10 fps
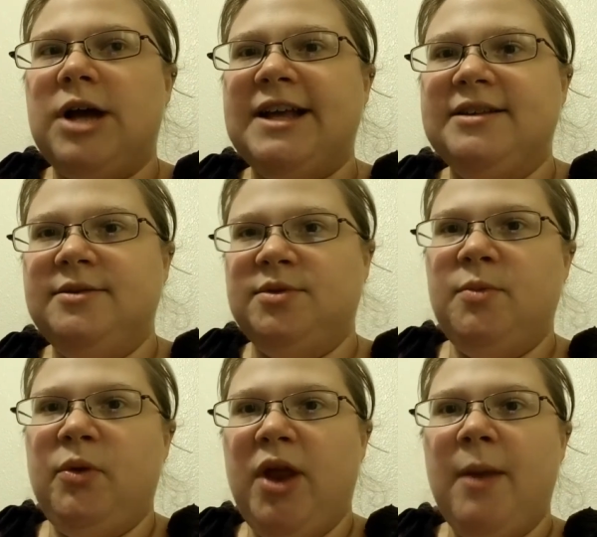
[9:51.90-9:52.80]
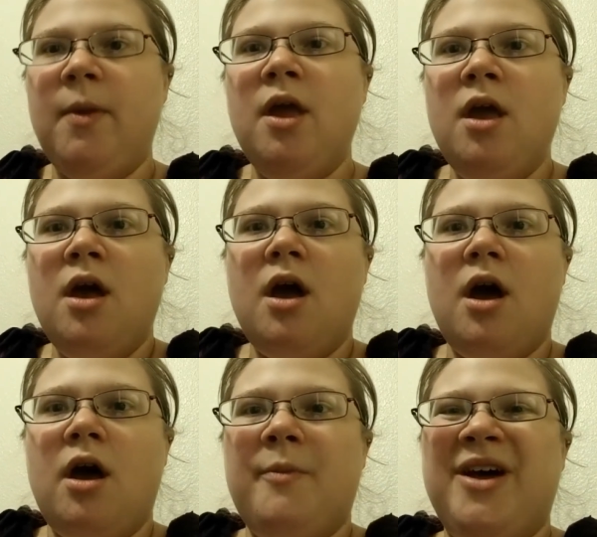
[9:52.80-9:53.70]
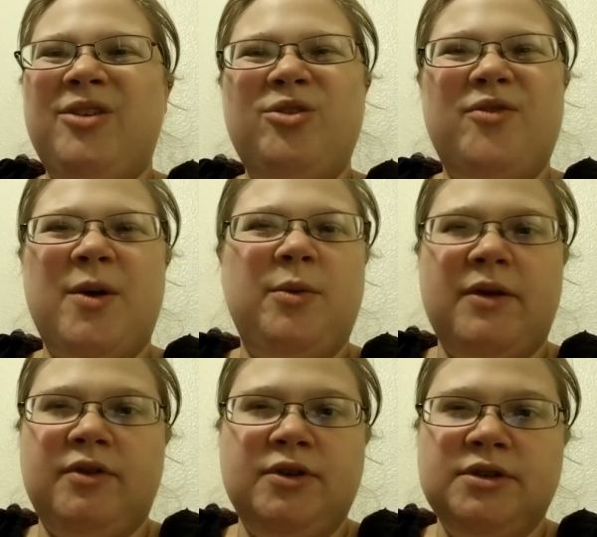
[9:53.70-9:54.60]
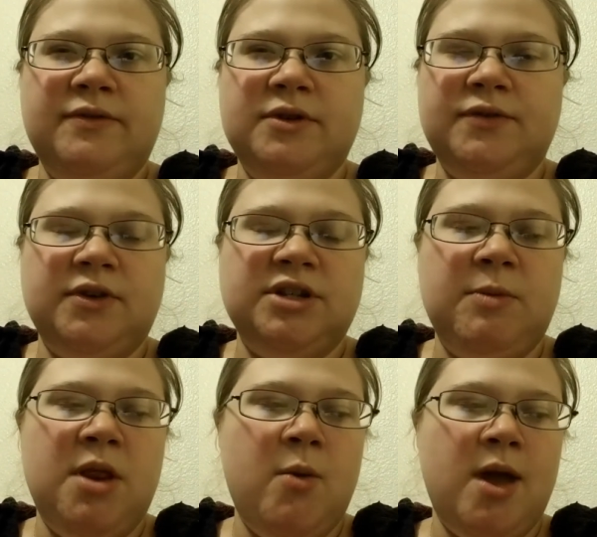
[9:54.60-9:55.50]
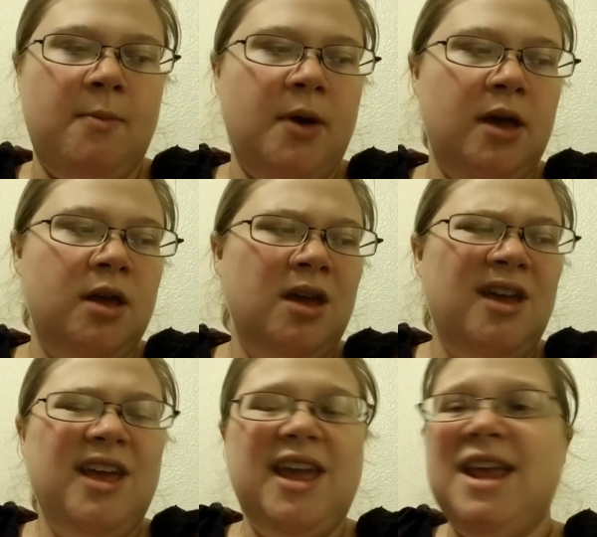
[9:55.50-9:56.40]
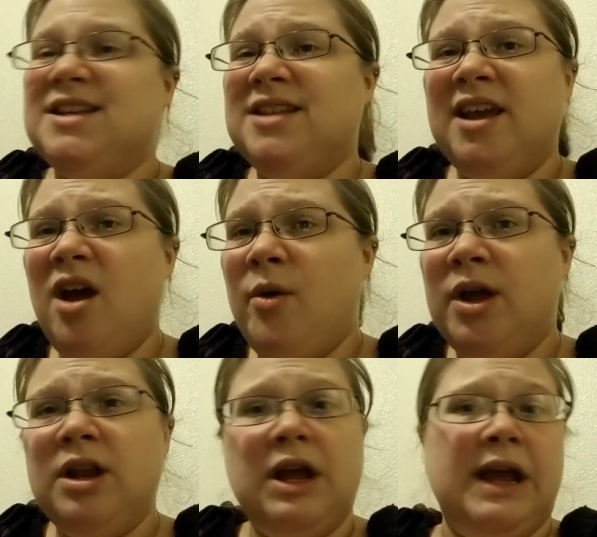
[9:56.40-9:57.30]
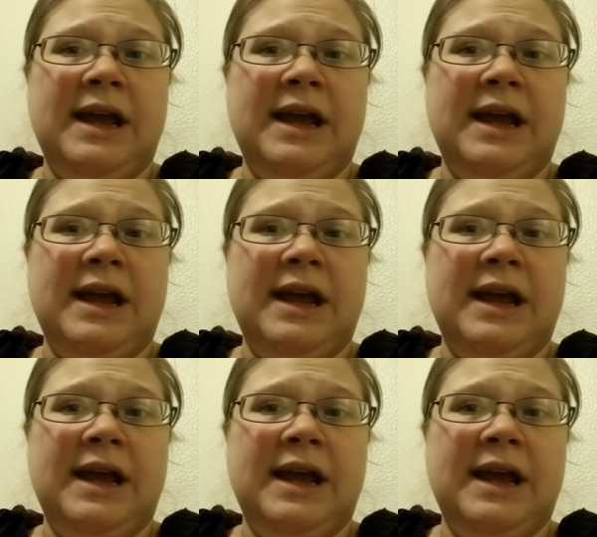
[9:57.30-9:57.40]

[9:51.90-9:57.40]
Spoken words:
it was a middle name. I don't know if I would ever use it for a first name anyway, but he doesn't like Owen,